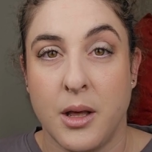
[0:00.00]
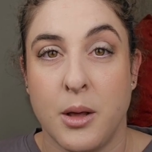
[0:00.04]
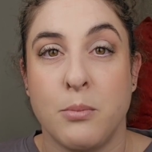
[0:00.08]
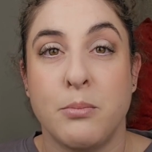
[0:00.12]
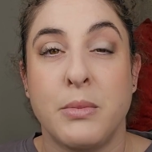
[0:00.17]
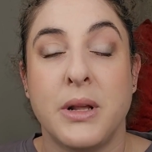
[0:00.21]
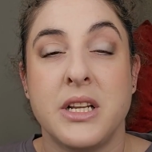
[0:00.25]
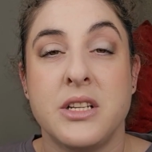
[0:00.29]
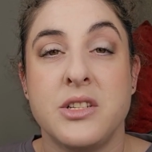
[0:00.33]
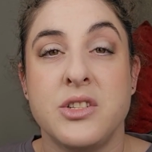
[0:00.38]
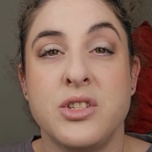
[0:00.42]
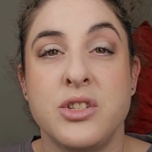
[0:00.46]
but
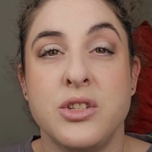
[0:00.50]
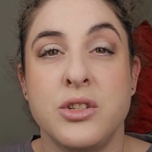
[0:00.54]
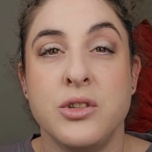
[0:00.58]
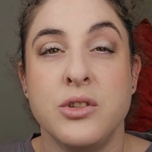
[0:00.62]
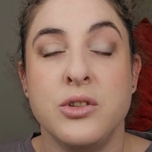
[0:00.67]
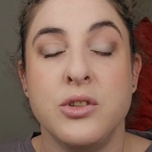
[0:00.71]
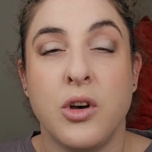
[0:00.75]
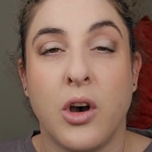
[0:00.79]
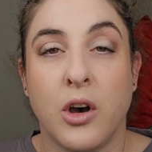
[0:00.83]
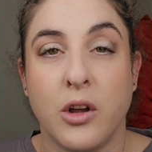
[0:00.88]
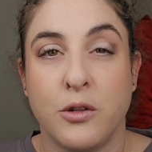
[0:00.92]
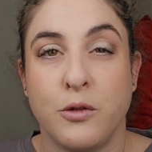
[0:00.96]
it's
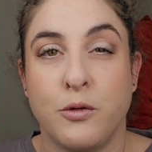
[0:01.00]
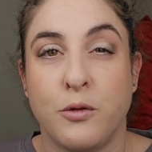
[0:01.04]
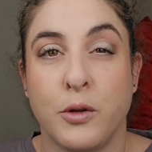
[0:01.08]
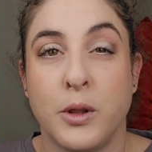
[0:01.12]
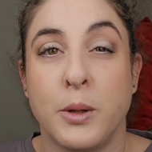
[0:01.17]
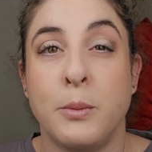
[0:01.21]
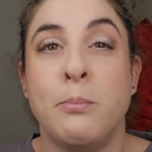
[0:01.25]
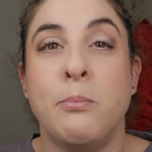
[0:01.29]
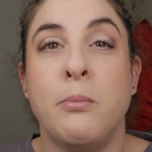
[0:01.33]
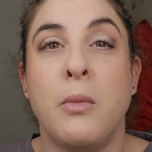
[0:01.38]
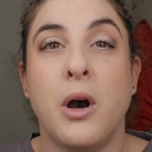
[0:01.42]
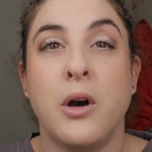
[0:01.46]
not for the
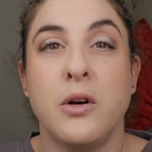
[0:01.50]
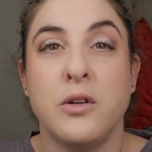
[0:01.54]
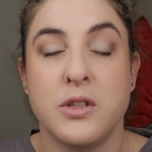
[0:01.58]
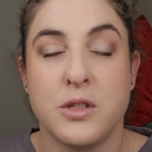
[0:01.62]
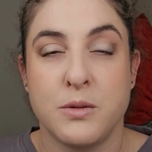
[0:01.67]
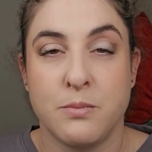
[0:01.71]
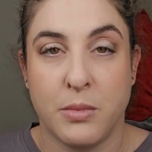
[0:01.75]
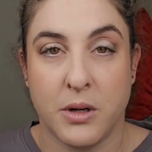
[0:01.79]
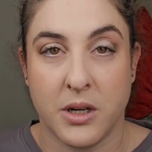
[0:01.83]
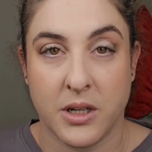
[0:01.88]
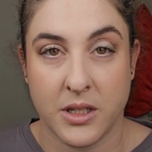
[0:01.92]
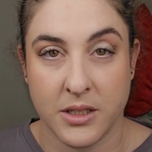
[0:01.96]
most
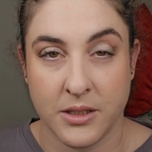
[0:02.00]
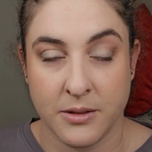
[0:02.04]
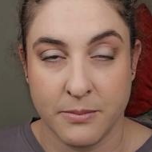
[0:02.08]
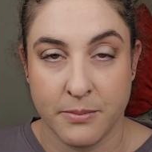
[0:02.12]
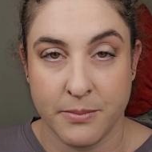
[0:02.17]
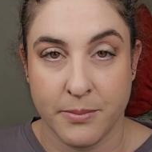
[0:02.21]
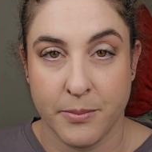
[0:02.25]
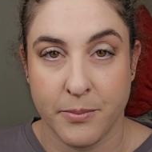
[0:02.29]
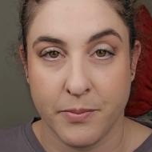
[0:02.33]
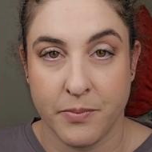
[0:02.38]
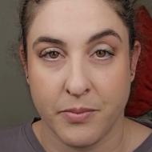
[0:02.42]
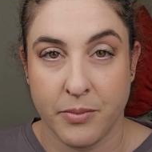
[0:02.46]
part.
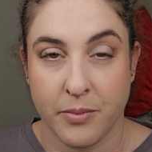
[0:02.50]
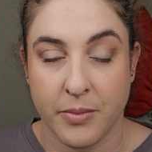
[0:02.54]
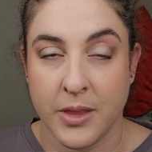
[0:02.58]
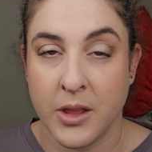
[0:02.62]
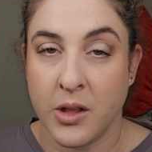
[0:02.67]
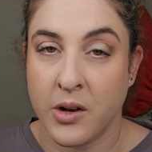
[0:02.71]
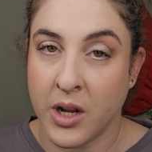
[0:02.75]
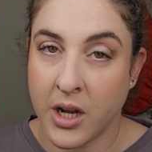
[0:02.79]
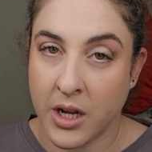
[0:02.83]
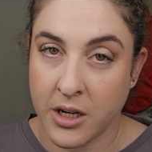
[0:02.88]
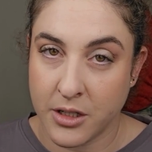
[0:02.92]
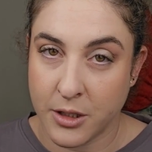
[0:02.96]

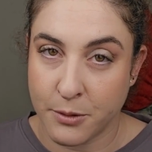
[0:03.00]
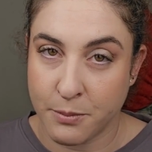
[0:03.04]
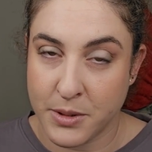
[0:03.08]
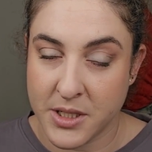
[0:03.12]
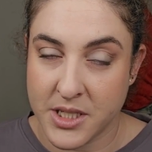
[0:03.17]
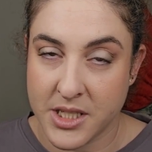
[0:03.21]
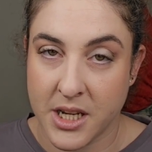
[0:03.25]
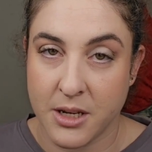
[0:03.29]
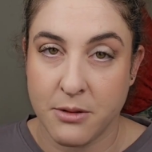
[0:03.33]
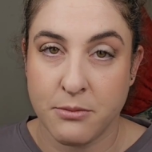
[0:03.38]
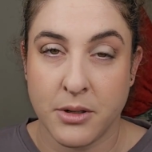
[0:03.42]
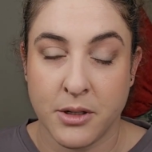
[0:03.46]
Not
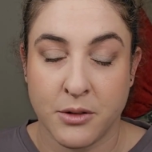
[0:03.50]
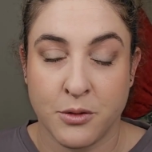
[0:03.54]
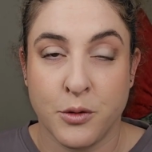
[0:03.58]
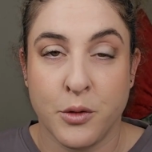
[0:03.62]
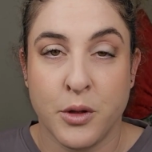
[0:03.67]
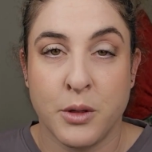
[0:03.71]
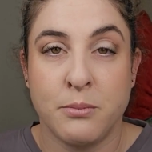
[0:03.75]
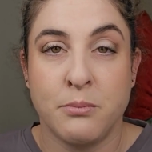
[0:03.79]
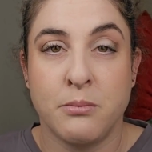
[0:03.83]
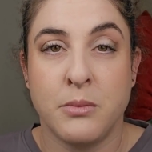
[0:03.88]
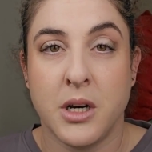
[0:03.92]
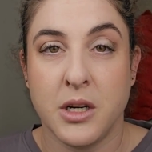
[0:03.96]
100%, but for the
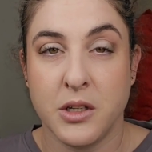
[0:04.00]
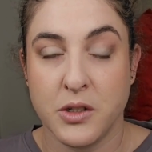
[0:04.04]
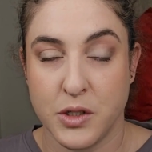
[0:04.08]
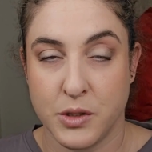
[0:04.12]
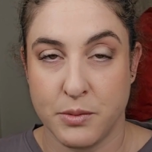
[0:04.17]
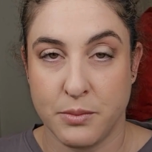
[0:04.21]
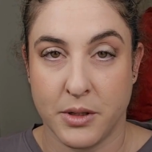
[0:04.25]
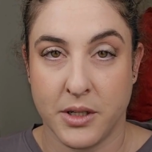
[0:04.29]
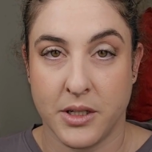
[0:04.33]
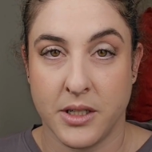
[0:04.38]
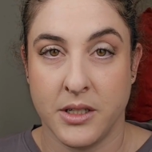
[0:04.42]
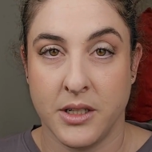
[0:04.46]
most
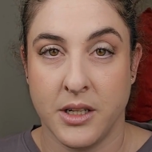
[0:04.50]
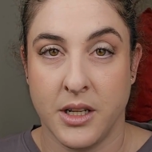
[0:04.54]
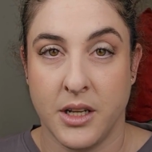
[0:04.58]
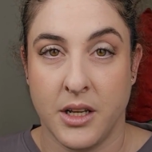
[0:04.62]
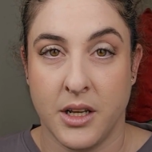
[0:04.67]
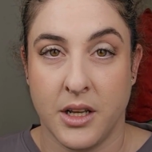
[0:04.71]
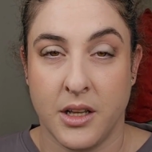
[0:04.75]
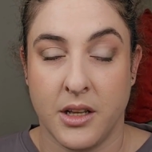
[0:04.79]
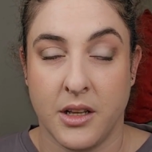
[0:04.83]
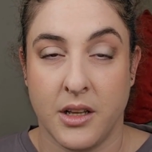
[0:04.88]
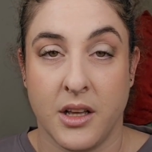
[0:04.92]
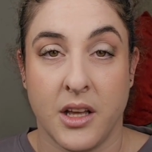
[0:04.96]
part.
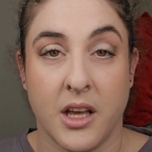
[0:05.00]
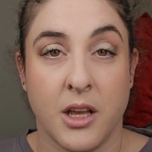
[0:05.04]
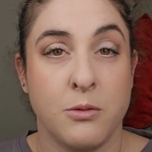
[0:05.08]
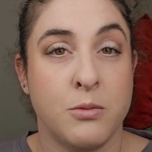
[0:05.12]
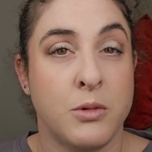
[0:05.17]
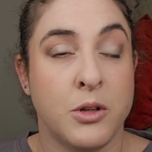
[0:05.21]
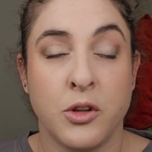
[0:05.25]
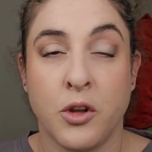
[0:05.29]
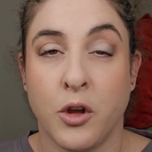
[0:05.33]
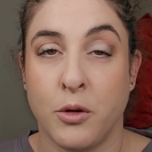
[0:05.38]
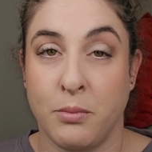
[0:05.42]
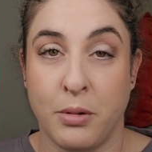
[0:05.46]
It
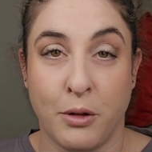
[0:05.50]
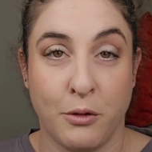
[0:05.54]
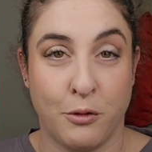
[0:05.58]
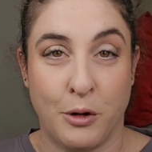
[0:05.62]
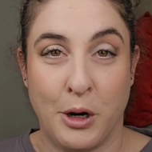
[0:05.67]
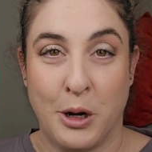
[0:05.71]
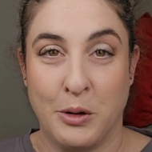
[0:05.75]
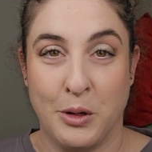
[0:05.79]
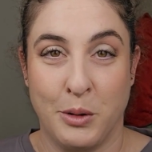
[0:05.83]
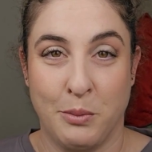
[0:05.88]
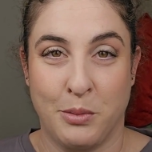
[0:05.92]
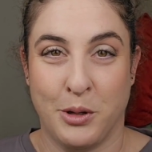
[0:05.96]
will not be
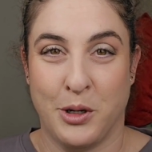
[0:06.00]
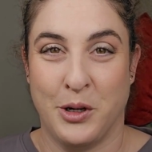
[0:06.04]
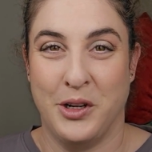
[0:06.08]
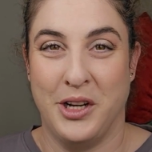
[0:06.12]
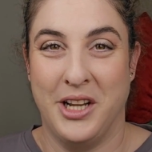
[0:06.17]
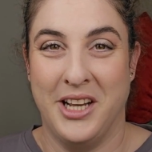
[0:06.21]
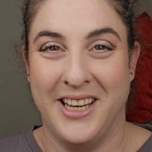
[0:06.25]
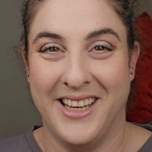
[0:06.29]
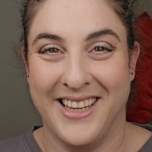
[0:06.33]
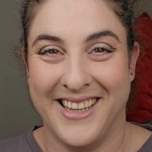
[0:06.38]
frowned upon.